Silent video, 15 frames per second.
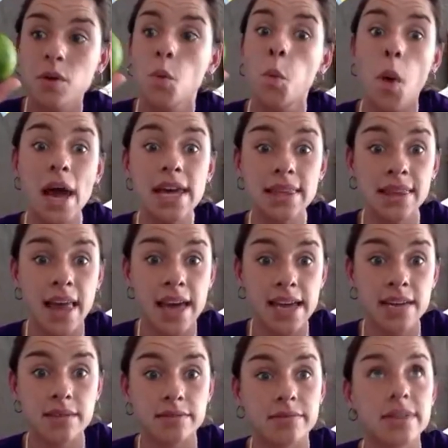white
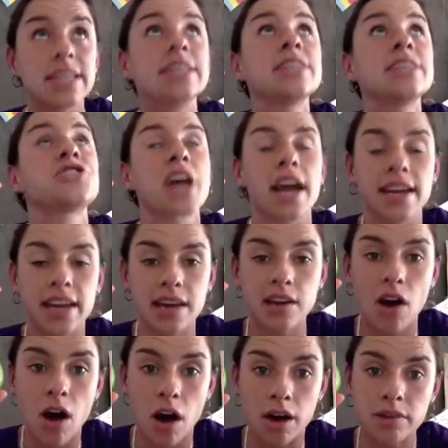light is
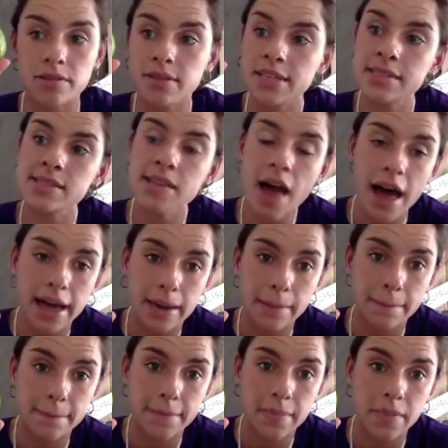shining on this line.